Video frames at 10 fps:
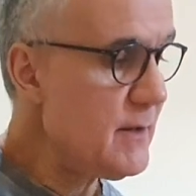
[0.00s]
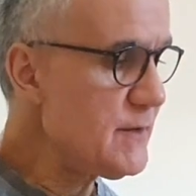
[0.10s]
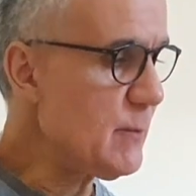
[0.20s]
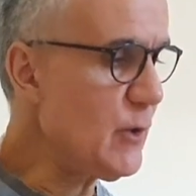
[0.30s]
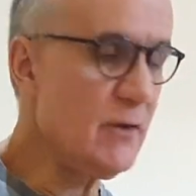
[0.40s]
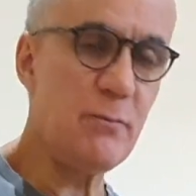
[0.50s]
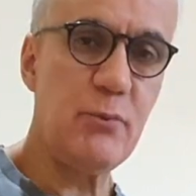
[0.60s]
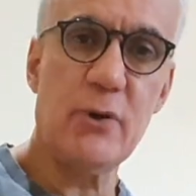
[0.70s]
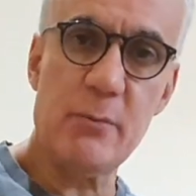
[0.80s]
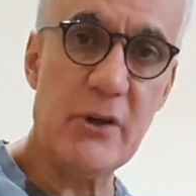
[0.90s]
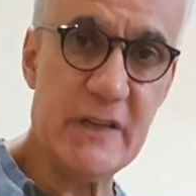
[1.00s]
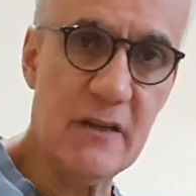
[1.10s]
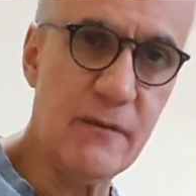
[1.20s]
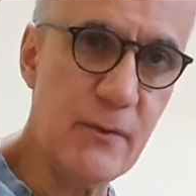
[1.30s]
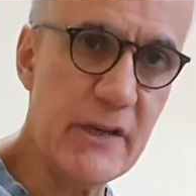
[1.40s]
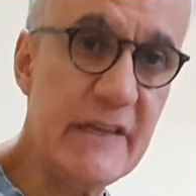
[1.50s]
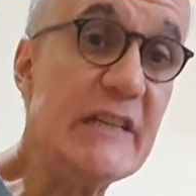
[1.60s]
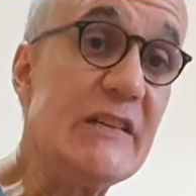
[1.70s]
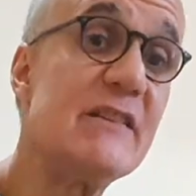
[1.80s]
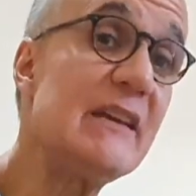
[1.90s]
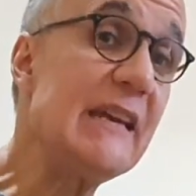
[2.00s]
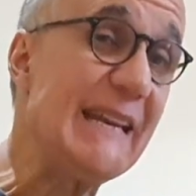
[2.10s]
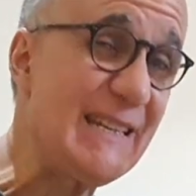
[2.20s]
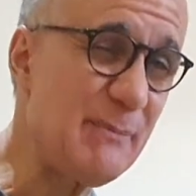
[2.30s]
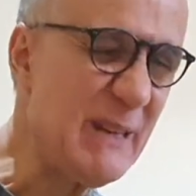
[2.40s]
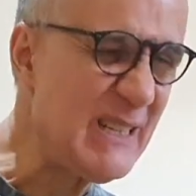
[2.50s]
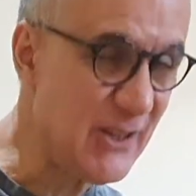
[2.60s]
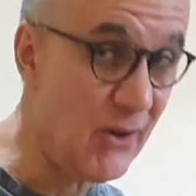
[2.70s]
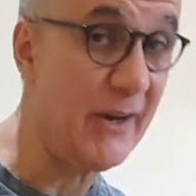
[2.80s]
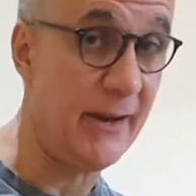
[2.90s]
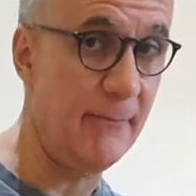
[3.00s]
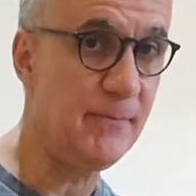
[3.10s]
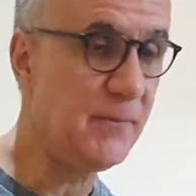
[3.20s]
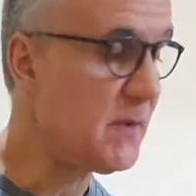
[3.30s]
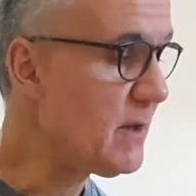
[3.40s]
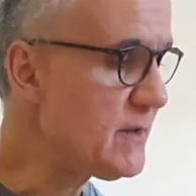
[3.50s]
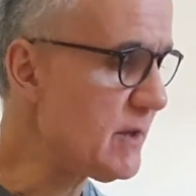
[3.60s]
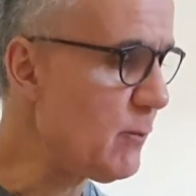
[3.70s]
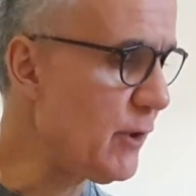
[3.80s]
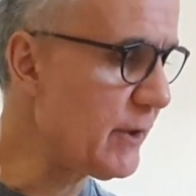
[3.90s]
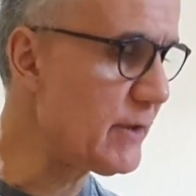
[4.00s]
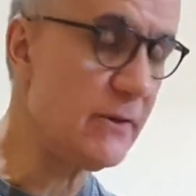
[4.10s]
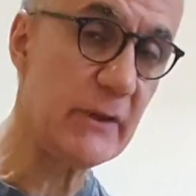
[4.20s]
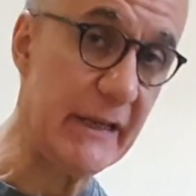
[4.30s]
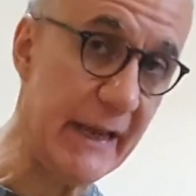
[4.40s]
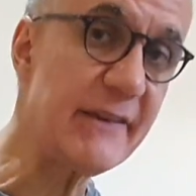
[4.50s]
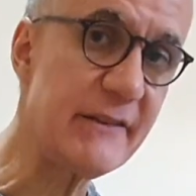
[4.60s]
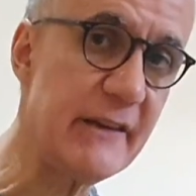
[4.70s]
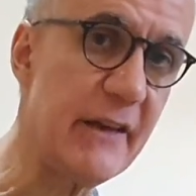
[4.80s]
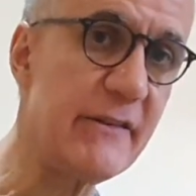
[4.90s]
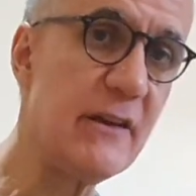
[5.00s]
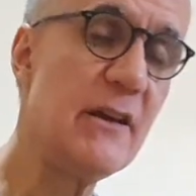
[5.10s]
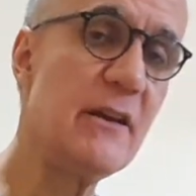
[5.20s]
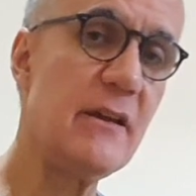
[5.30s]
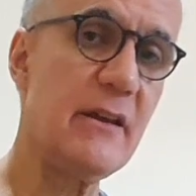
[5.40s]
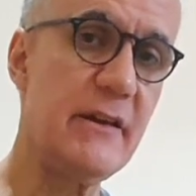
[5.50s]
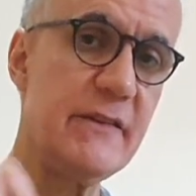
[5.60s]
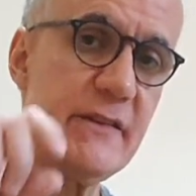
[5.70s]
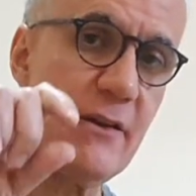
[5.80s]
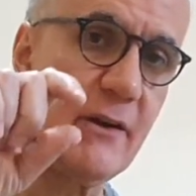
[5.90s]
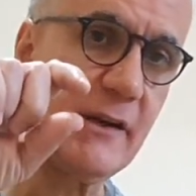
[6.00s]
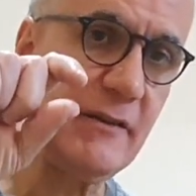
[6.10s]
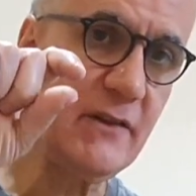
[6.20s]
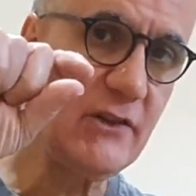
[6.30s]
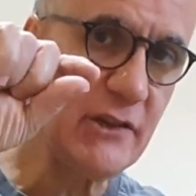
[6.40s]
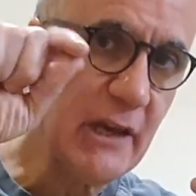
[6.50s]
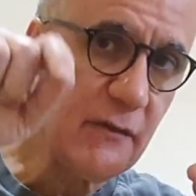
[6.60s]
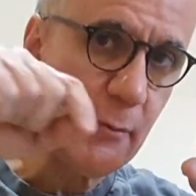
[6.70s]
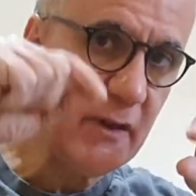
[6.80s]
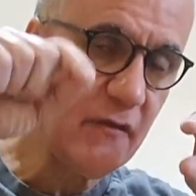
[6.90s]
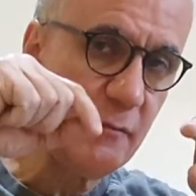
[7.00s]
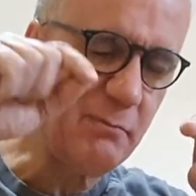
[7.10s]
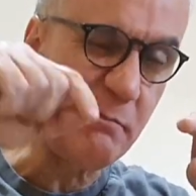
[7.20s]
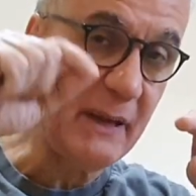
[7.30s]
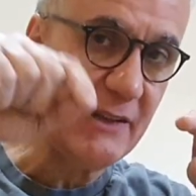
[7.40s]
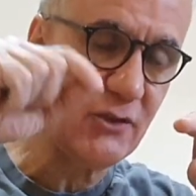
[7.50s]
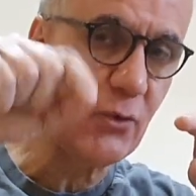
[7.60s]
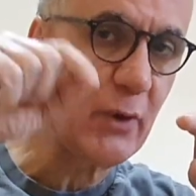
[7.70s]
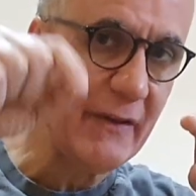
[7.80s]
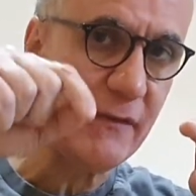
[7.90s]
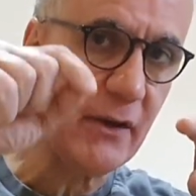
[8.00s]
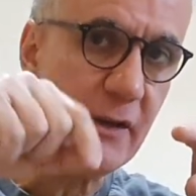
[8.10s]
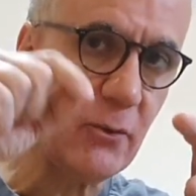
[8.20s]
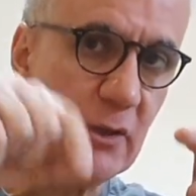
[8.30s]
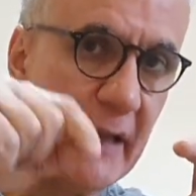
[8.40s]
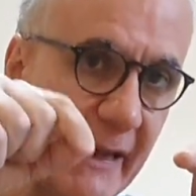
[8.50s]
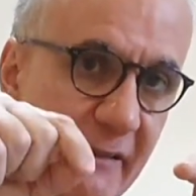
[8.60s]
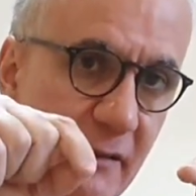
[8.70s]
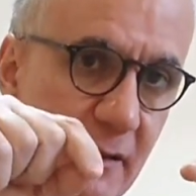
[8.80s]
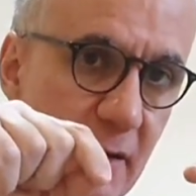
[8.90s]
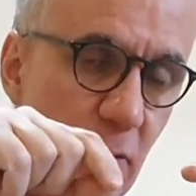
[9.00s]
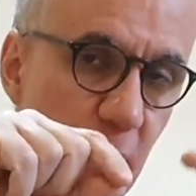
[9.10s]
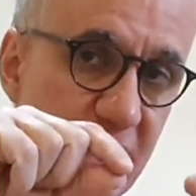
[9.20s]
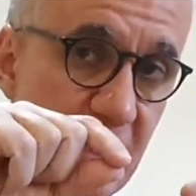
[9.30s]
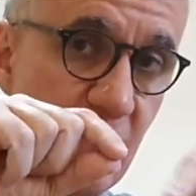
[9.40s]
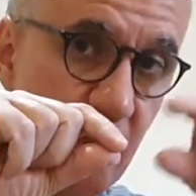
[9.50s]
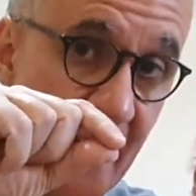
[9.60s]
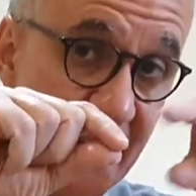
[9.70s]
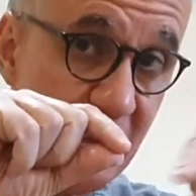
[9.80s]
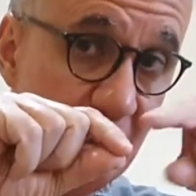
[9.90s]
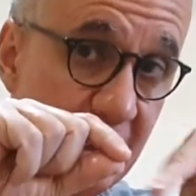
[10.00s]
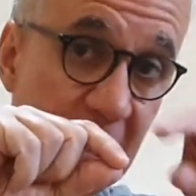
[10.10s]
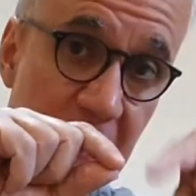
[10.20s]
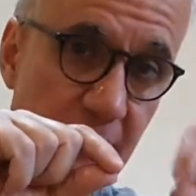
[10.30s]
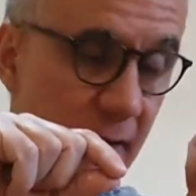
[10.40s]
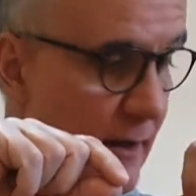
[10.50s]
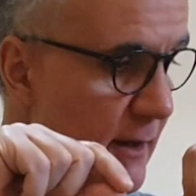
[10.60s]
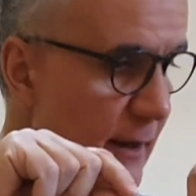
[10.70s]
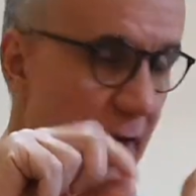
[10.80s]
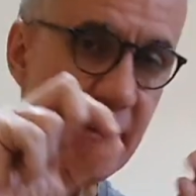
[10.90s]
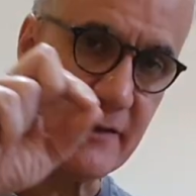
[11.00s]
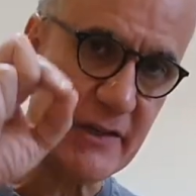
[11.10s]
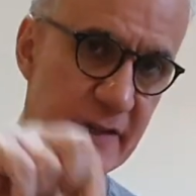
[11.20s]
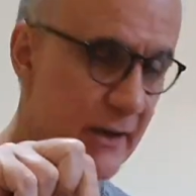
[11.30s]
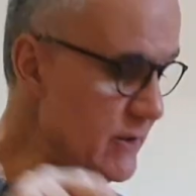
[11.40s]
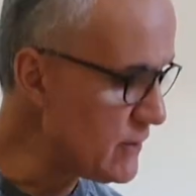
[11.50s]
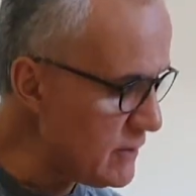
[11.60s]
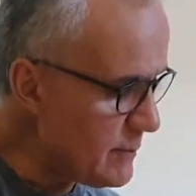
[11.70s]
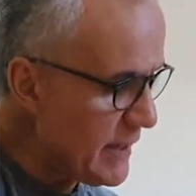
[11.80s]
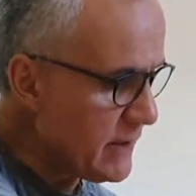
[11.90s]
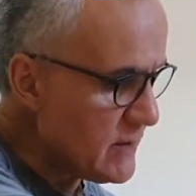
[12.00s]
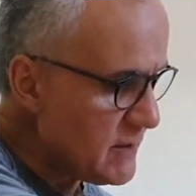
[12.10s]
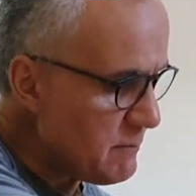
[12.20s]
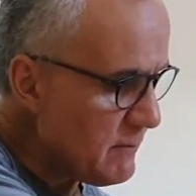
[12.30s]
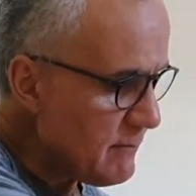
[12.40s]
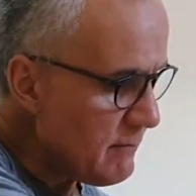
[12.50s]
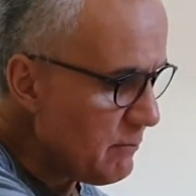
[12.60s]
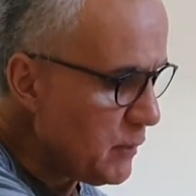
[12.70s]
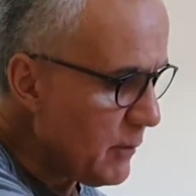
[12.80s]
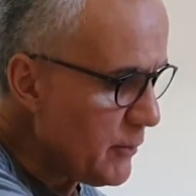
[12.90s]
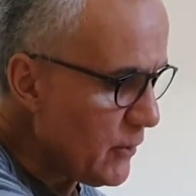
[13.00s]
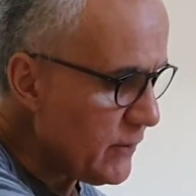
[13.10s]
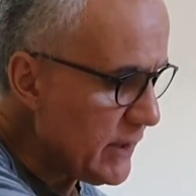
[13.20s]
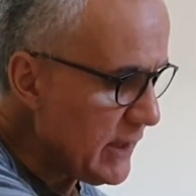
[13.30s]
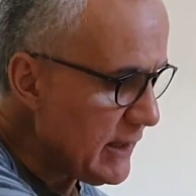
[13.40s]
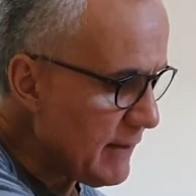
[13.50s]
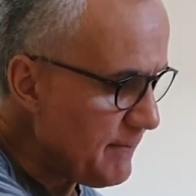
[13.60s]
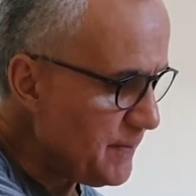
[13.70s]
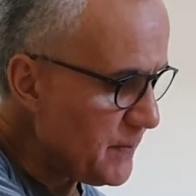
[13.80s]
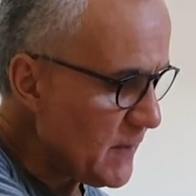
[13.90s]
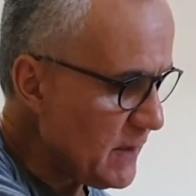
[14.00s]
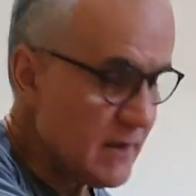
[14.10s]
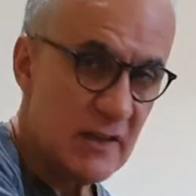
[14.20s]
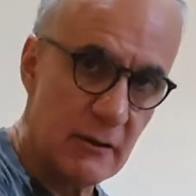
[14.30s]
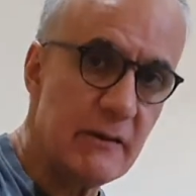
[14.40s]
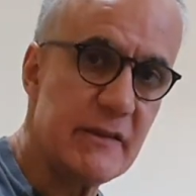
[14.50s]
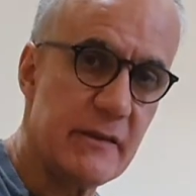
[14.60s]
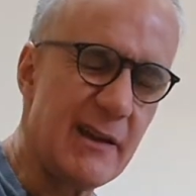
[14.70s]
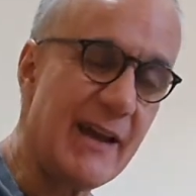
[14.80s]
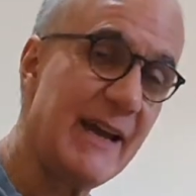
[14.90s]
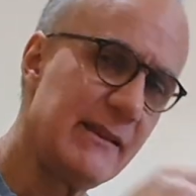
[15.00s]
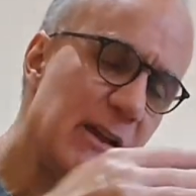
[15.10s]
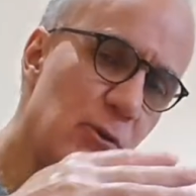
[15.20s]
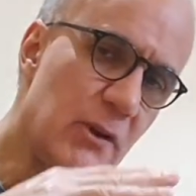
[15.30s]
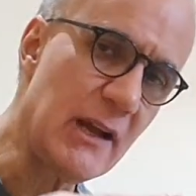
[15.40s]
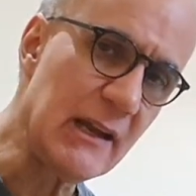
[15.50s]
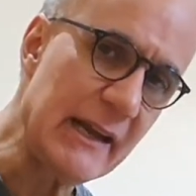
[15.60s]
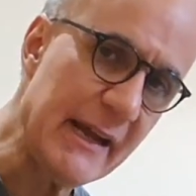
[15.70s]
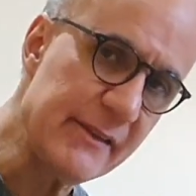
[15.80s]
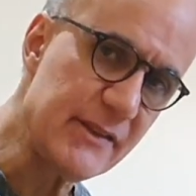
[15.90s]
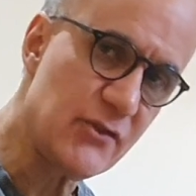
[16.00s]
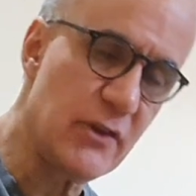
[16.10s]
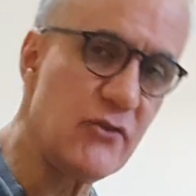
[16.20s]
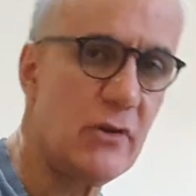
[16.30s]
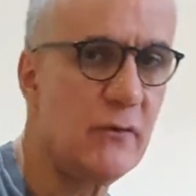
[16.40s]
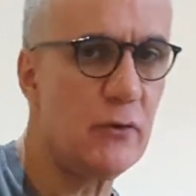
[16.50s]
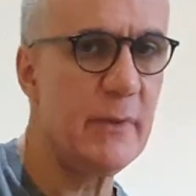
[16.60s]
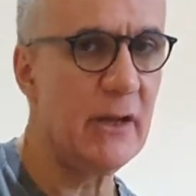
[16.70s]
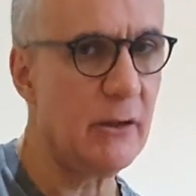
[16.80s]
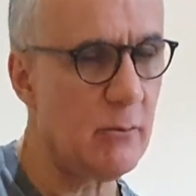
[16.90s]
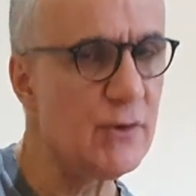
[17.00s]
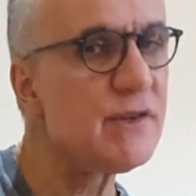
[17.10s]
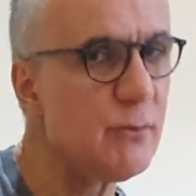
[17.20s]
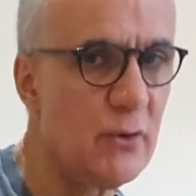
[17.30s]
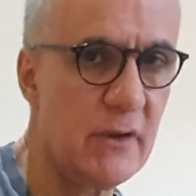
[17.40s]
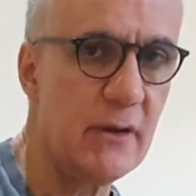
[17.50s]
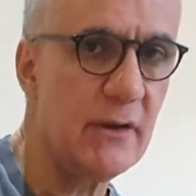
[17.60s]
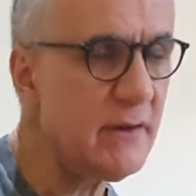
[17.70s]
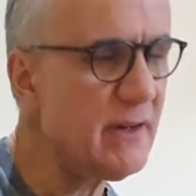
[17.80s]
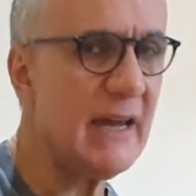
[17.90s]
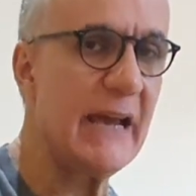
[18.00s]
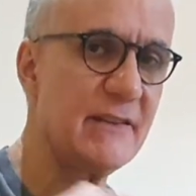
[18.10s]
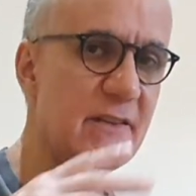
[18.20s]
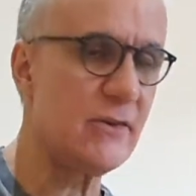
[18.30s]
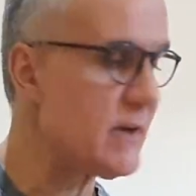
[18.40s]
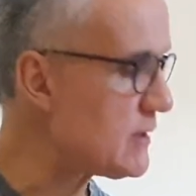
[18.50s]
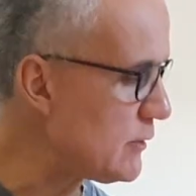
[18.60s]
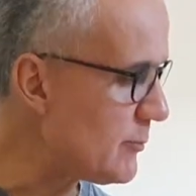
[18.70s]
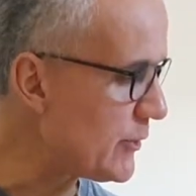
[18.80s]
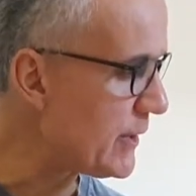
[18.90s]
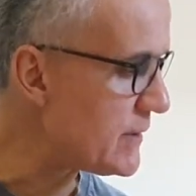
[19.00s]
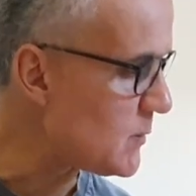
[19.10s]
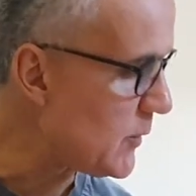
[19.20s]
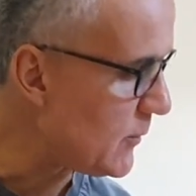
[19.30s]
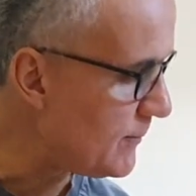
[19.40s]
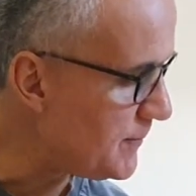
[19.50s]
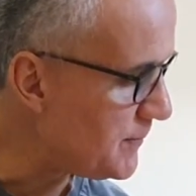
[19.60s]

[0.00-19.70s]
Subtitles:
So when I put on my 10-46s, it is a bit tighter. So what I'm going to do with the next set is I'm going to shave a bit of pencil graphite or lead with some Vaseline, and then just get a toothpick and just blob it on the slots there, and that'll allow the string travel to be a lot more smoother, and it acts as a nice lubricant as well.